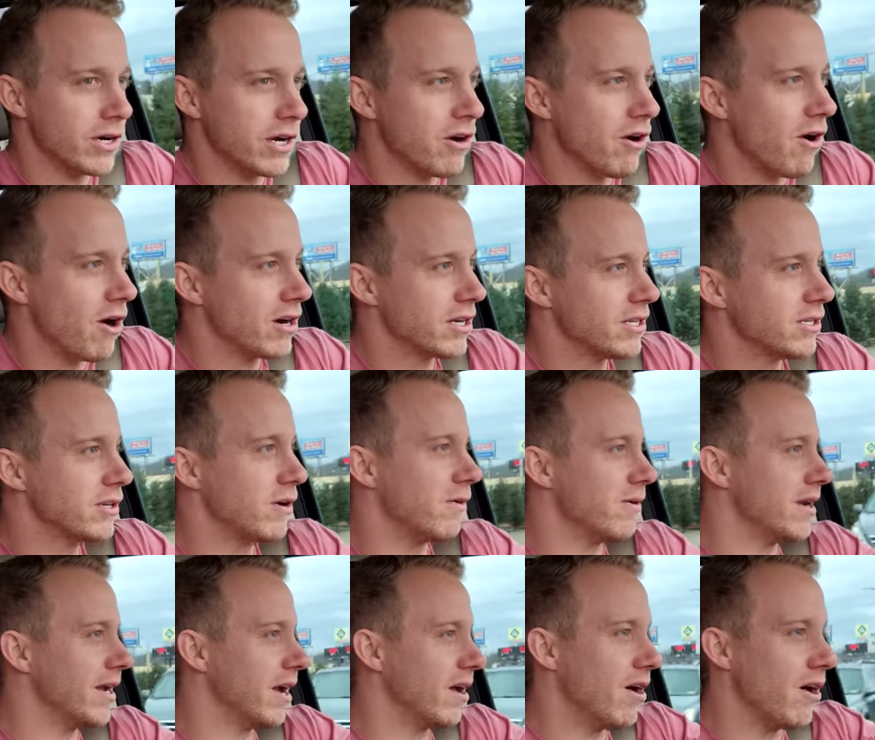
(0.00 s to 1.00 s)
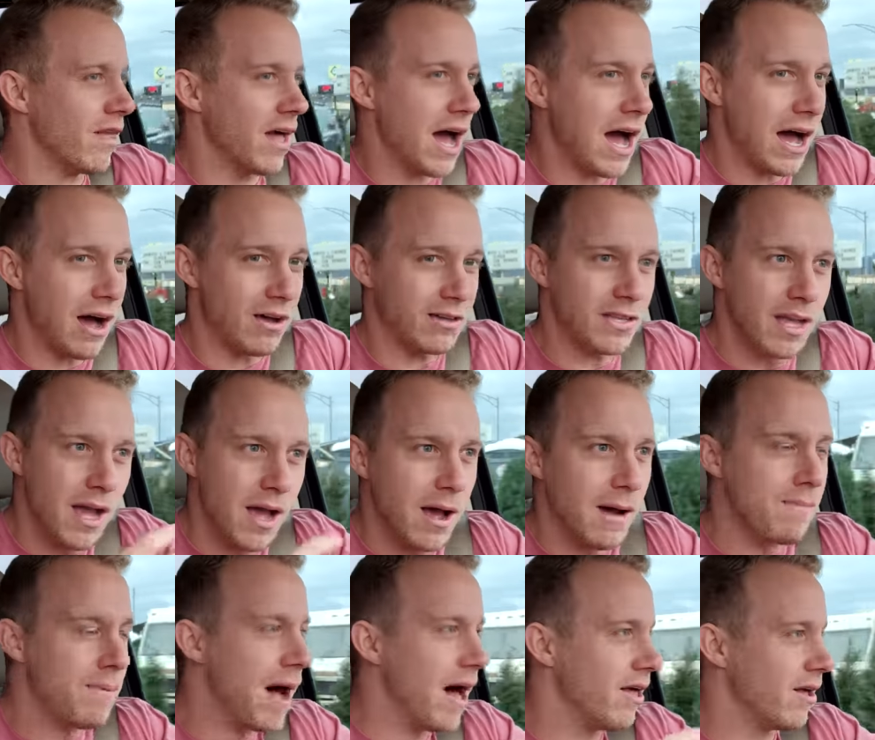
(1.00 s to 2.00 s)
cart. She's going down all the aisles,
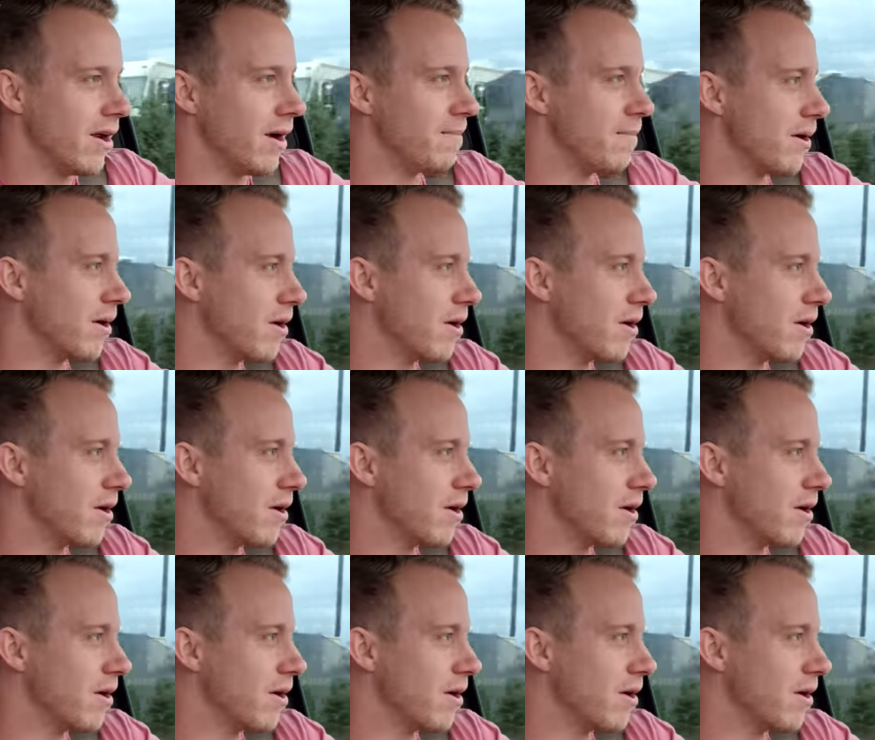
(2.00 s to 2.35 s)
piling up her